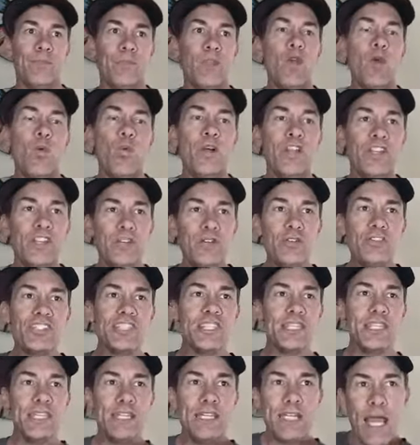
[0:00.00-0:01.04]
When you
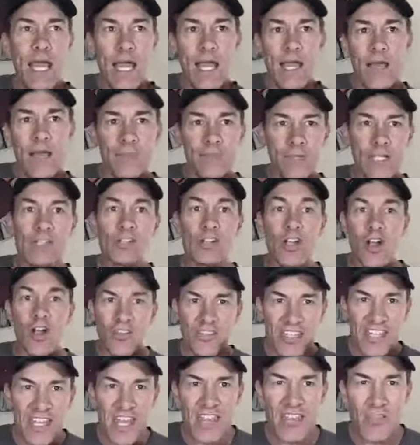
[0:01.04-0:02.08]
see, that's called
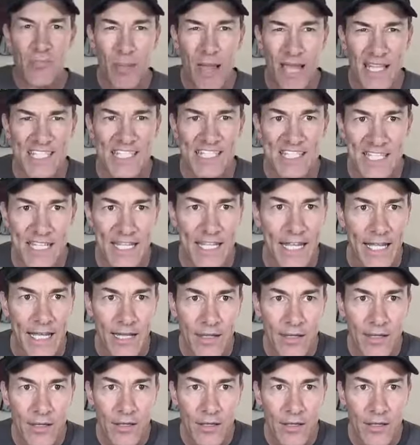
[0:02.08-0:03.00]
death by sitting.